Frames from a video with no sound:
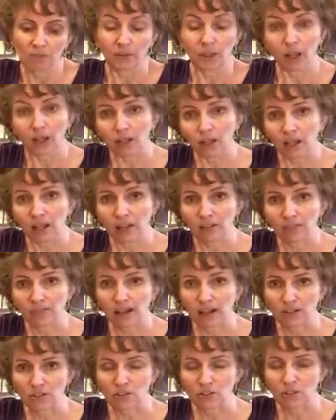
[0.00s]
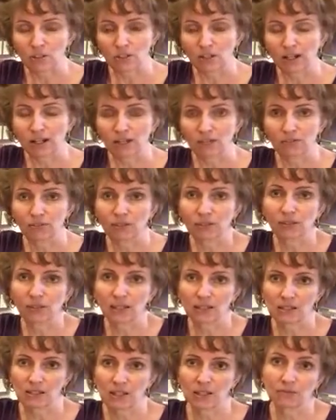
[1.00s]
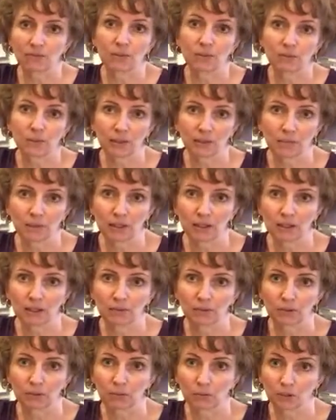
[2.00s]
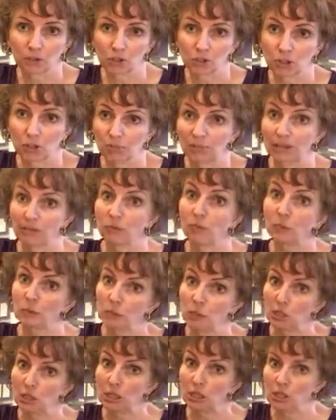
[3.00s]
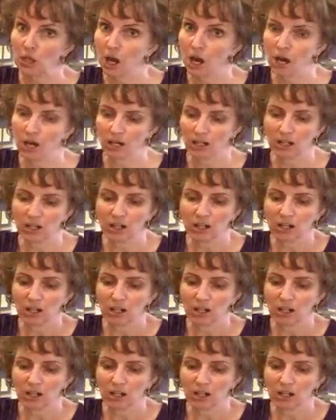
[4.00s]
cut a lot faster, and I feel a lot safer when I'm cutting with a really sharp knife, which these are.